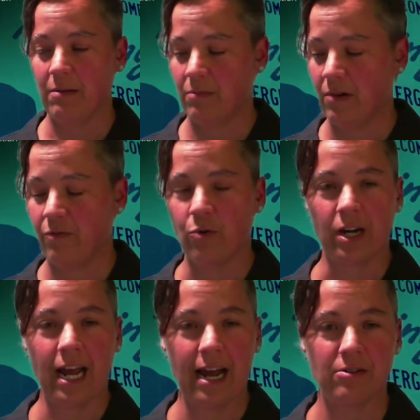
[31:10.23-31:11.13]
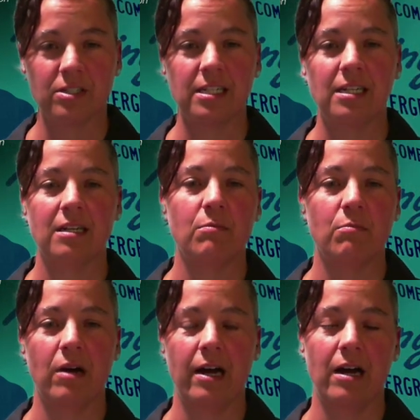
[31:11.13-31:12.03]
afford housing,
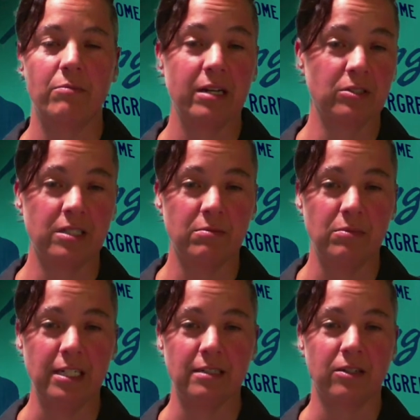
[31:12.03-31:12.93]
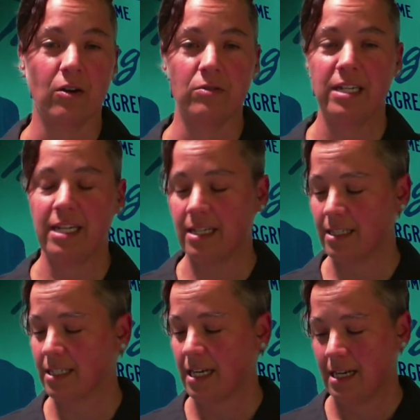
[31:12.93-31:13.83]
be able to meet their own
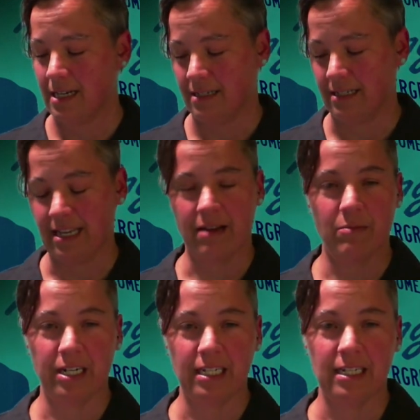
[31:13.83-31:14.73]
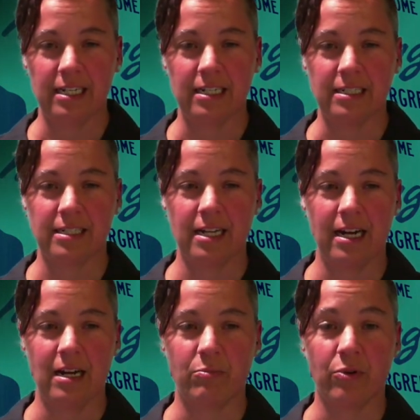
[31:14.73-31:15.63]
needs, that money is
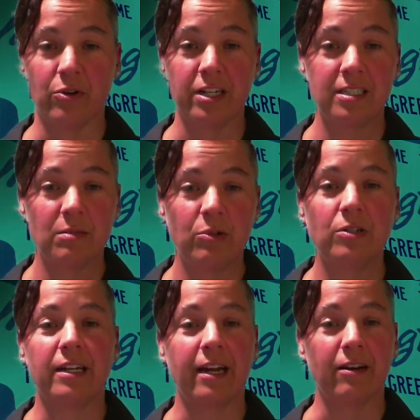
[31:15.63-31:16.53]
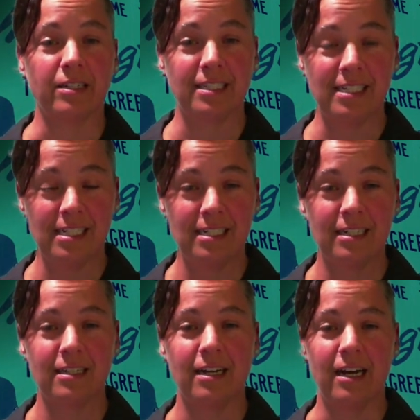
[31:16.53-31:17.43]
predictable and
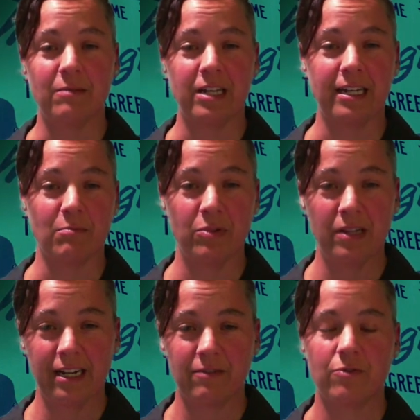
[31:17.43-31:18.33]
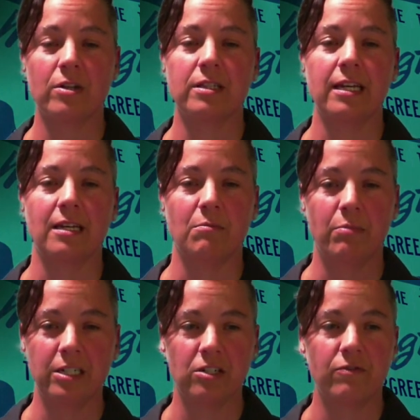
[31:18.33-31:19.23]
guaranteed. They can plan for it, they can
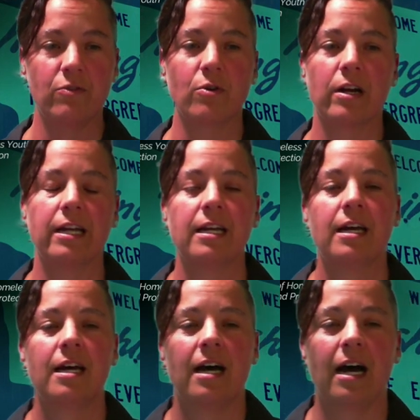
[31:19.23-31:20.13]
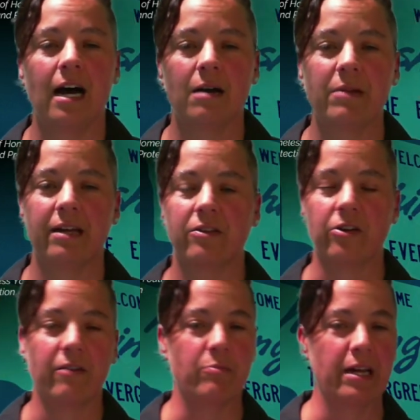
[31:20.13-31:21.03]
budget for it. And there
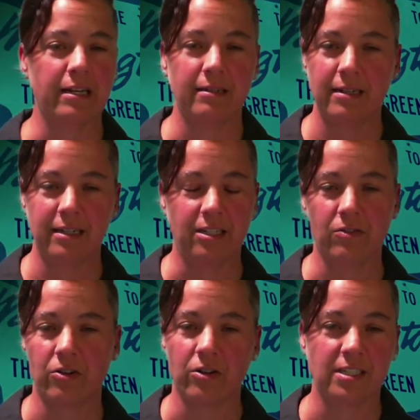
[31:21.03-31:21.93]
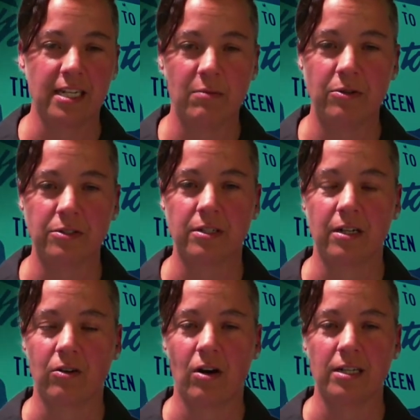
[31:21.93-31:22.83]
have been, there are examples
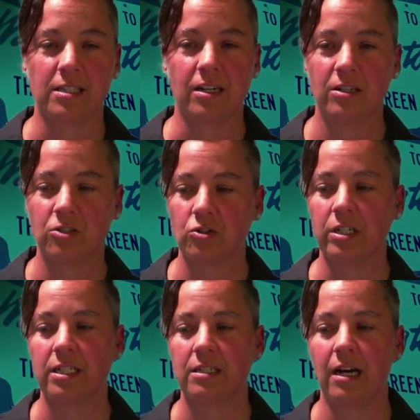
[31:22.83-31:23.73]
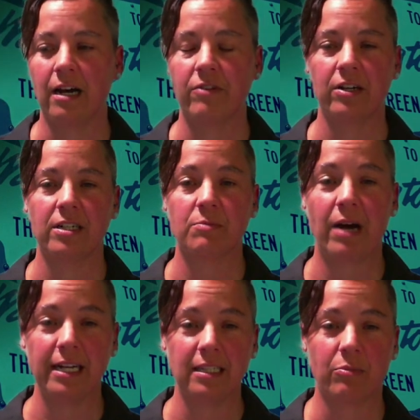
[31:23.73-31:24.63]
across the country, various
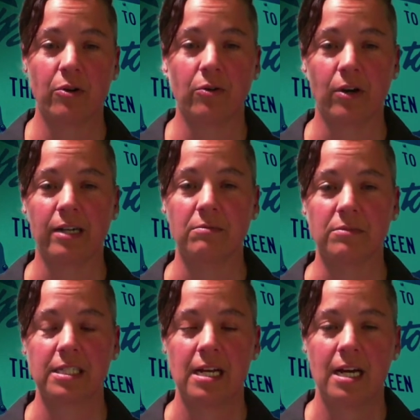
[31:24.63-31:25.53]
pilot programs